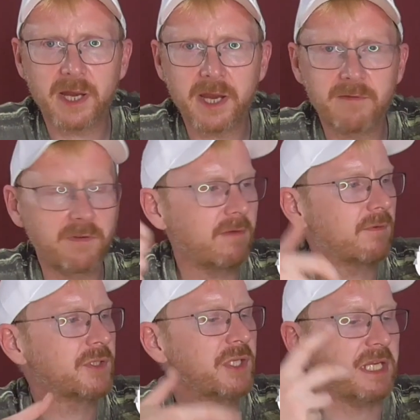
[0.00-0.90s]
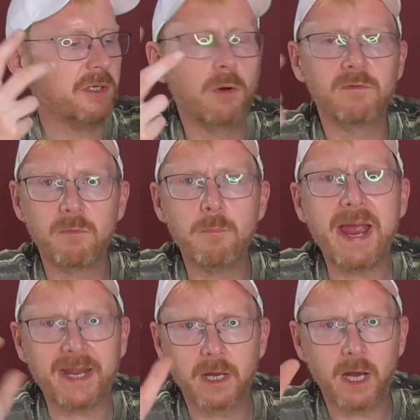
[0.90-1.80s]
I have ever seen of a
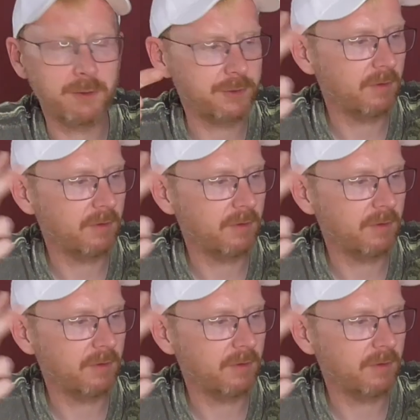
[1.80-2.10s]
mech out